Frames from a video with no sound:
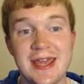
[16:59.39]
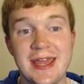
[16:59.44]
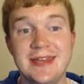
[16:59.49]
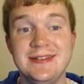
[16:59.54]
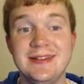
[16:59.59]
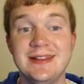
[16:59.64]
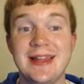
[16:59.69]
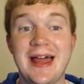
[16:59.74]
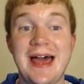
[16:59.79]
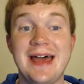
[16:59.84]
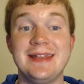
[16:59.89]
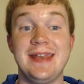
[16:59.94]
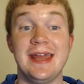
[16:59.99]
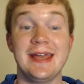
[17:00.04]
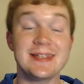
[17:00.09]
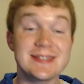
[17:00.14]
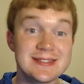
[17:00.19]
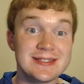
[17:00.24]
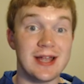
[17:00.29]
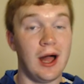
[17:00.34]
And
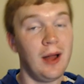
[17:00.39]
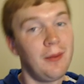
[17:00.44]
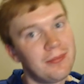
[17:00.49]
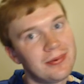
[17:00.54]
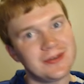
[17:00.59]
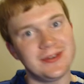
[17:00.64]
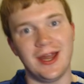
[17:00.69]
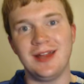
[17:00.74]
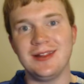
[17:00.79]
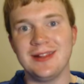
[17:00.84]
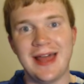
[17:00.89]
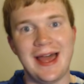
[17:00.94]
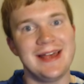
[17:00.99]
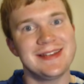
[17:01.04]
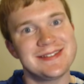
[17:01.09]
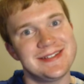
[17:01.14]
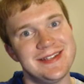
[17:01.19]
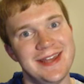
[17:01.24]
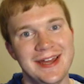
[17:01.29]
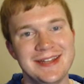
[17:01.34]
next up, not
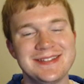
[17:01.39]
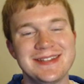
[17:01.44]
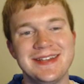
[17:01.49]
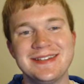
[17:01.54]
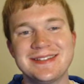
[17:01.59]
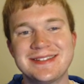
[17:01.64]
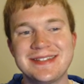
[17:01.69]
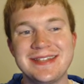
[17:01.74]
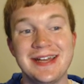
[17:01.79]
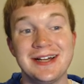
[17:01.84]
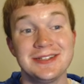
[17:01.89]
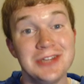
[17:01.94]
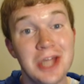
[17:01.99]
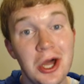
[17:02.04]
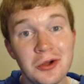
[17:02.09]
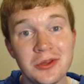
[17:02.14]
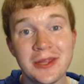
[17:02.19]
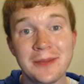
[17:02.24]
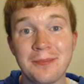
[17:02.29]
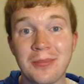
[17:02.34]
last yet, is the
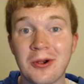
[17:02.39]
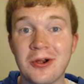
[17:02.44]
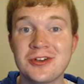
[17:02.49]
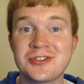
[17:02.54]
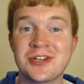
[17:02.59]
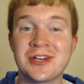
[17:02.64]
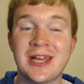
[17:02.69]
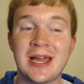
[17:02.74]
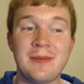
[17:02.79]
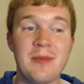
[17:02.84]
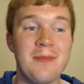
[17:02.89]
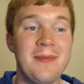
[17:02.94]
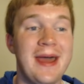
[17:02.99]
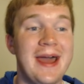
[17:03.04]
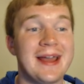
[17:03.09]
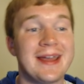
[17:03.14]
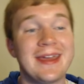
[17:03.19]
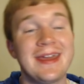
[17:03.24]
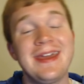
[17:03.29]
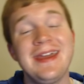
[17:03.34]
Alolan Persian coming
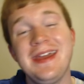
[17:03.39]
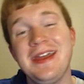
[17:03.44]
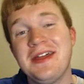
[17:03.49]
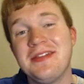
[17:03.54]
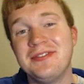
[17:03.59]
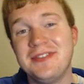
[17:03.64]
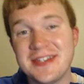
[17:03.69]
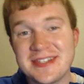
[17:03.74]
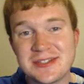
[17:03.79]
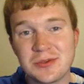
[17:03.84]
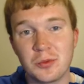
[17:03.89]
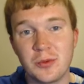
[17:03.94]
back this